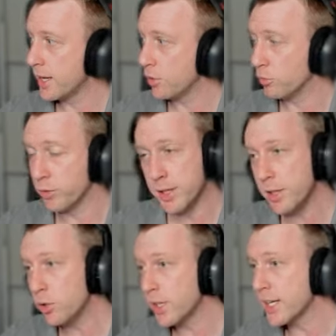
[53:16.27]
Really
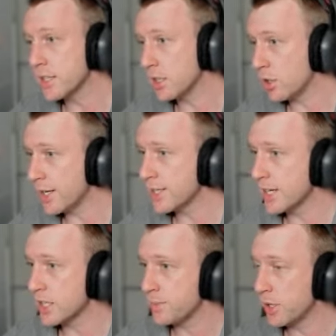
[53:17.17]
good against a
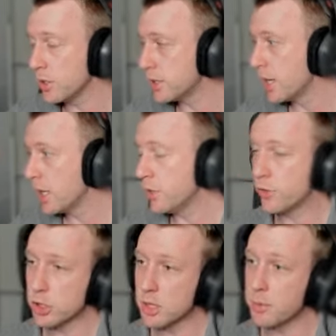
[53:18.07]
Ninetales because you've
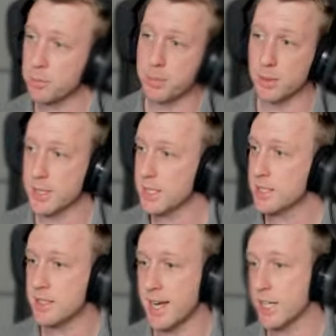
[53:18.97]
got the mobility to
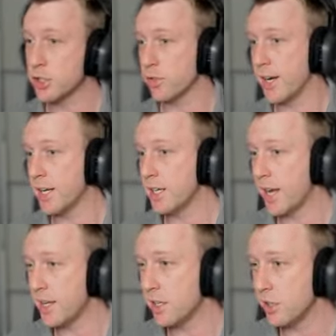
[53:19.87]
dash around,
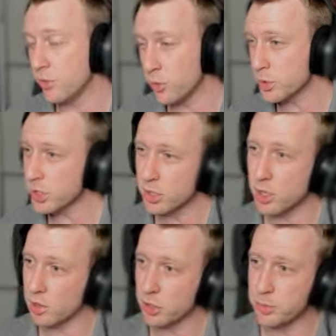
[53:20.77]
and you've also got
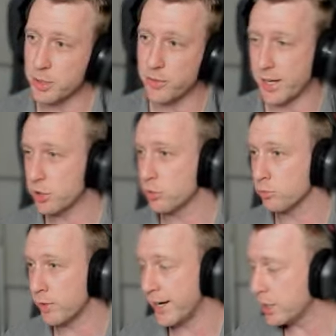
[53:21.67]
a little bit of extra
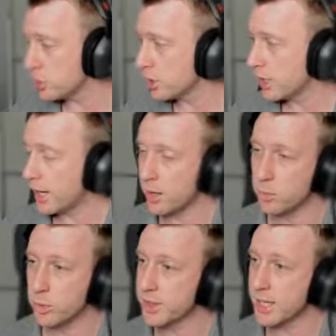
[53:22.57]
range
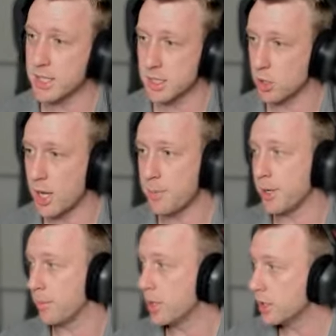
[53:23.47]
with that Psybeam.